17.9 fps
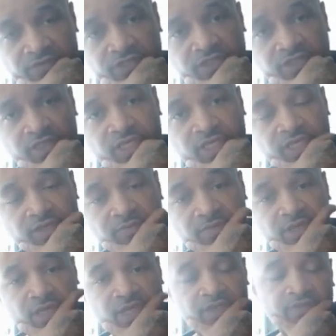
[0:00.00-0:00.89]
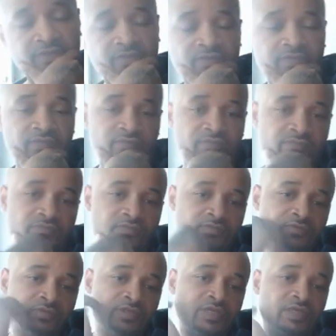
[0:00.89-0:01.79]
should have came back.
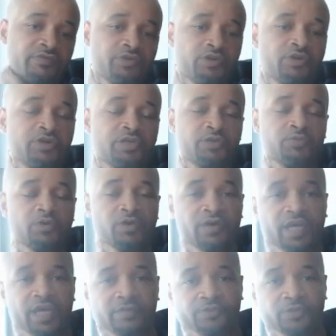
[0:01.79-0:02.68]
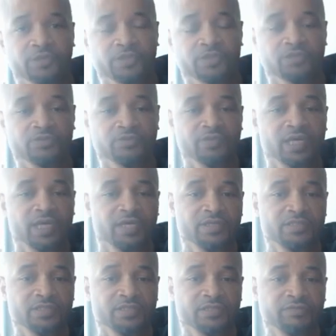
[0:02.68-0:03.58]
Even though he won't have
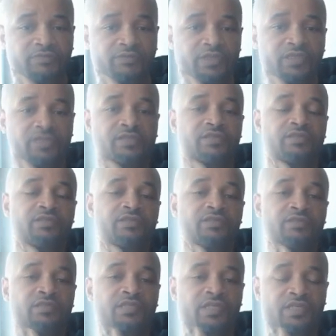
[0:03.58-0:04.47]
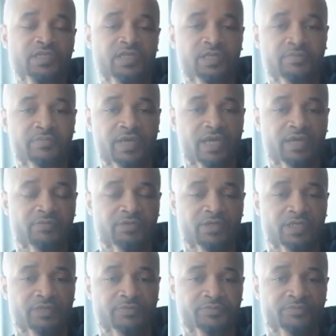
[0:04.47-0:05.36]
32,000 if he didn't come back,
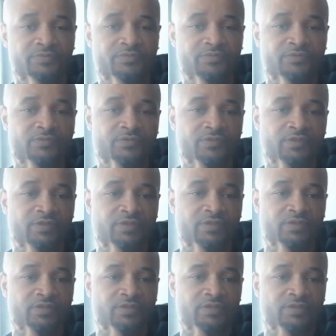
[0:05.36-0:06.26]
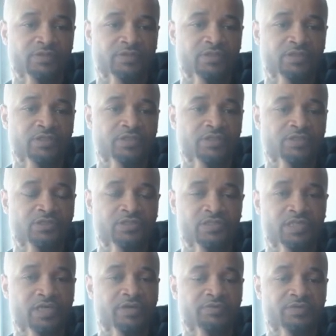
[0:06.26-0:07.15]
but he should
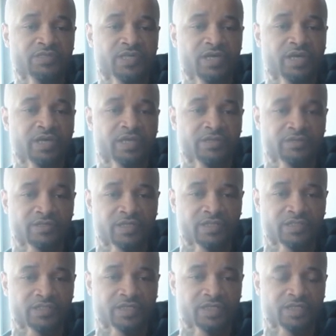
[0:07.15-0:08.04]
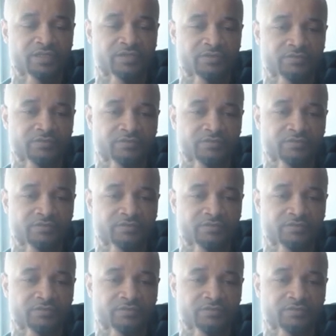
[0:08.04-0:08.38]
have stayed retired after that shot.